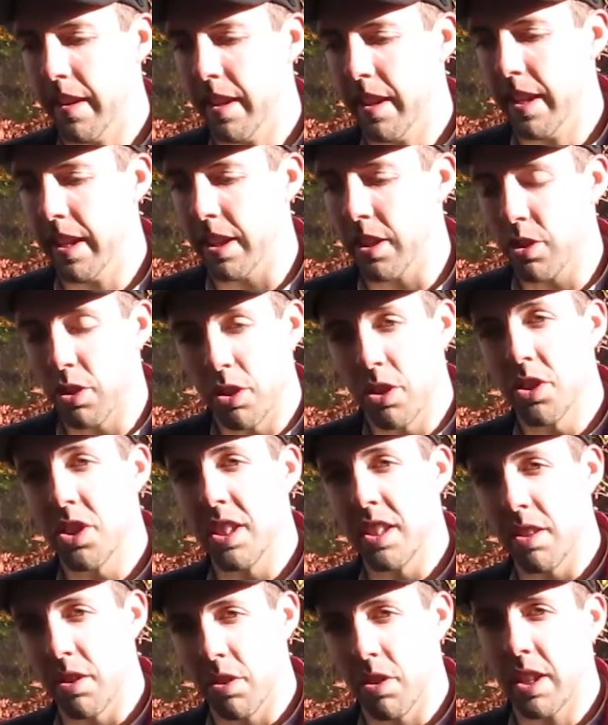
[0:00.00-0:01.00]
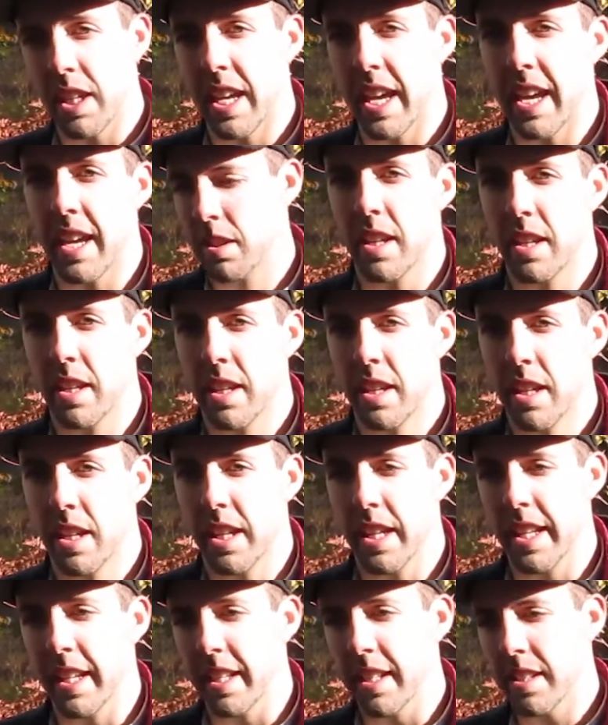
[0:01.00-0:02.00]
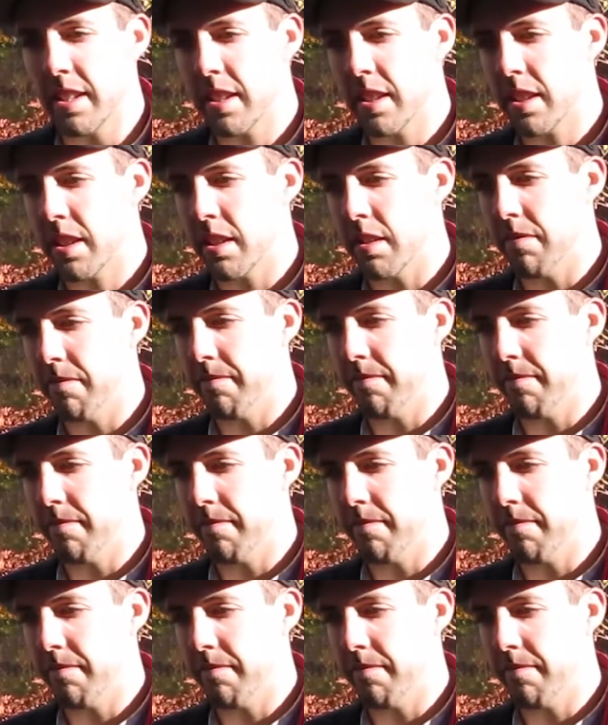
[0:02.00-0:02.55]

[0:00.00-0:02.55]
encouraging to look at. It's,